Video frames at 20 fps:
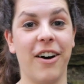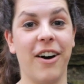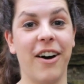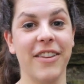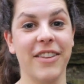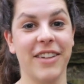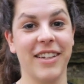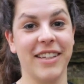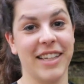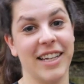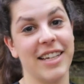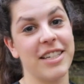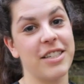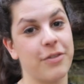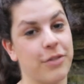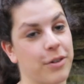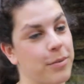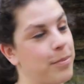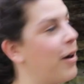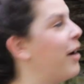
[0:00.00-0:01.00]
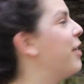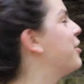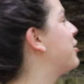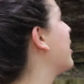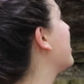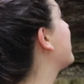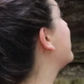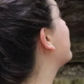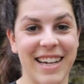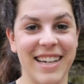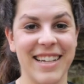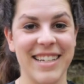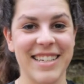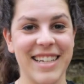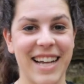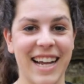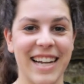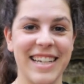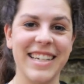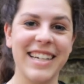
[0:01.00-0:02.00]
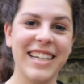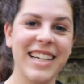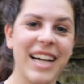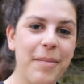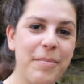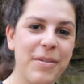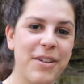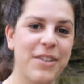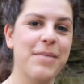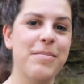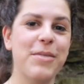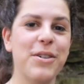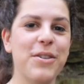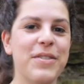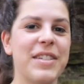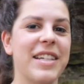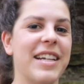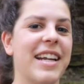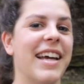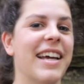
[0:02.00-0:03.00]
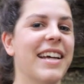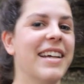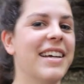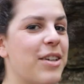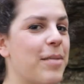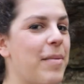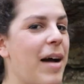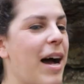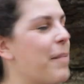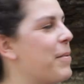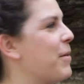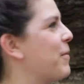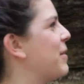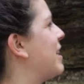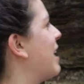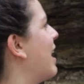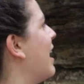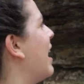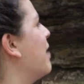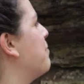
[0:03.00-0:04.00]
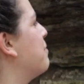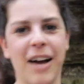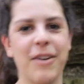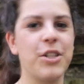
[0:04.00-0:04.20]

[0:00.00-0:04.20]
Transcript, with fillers: on the list for projects because I did a couple of the moves in it, so I'm happy with that.